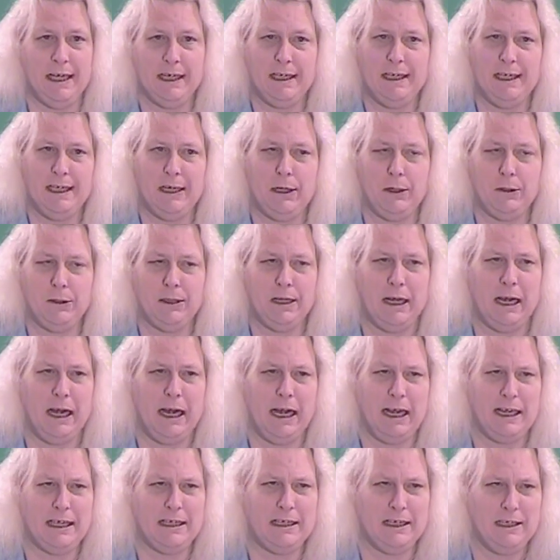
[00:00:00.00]
and they are
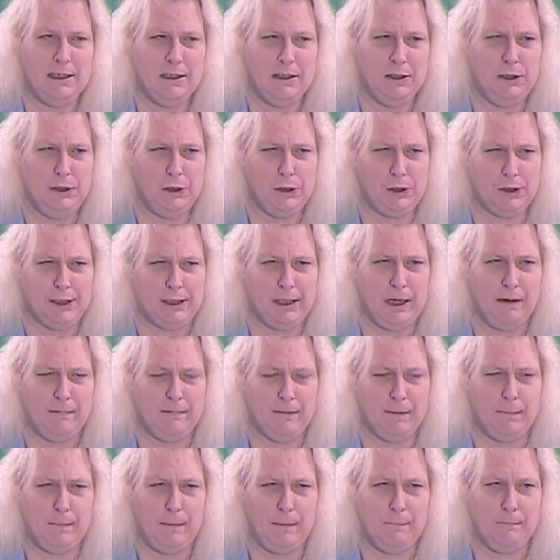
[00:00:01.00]
not usually
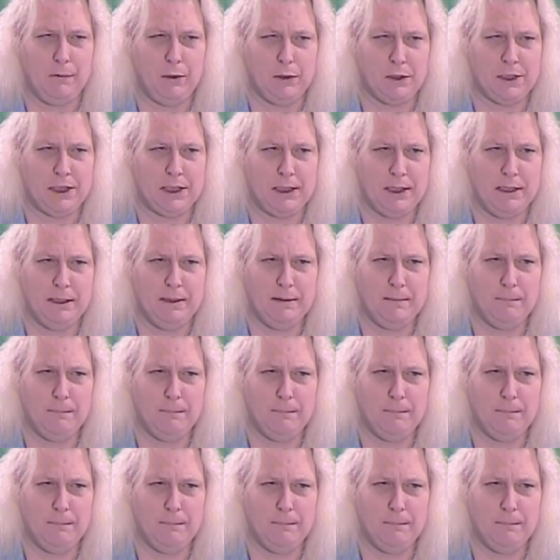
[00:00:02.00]
covered by most